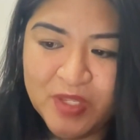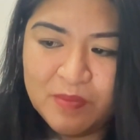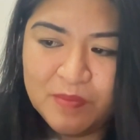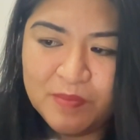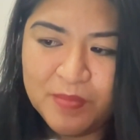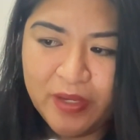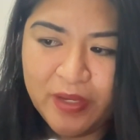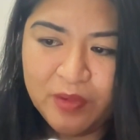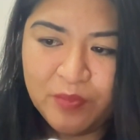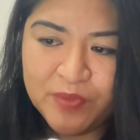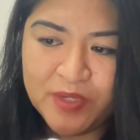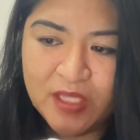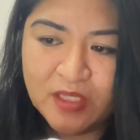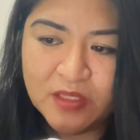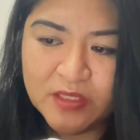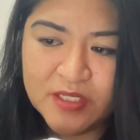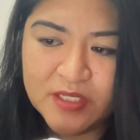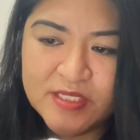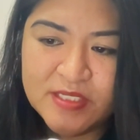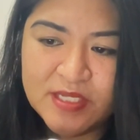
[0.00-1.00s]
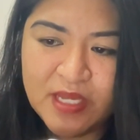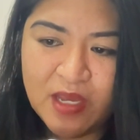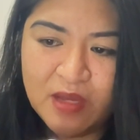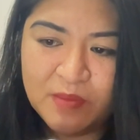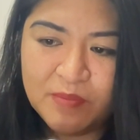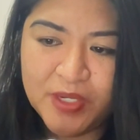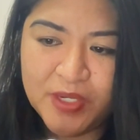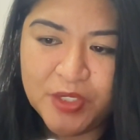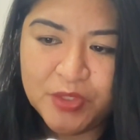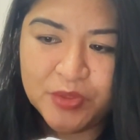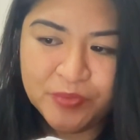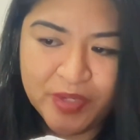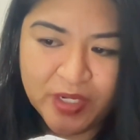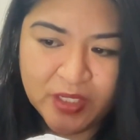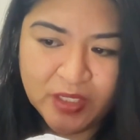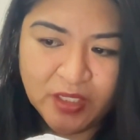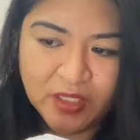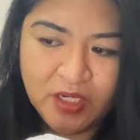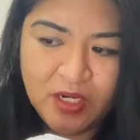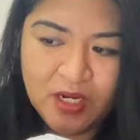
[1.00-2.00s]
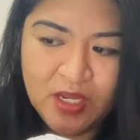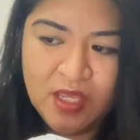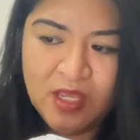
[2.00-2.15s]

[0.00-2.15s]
But when I looked at my career,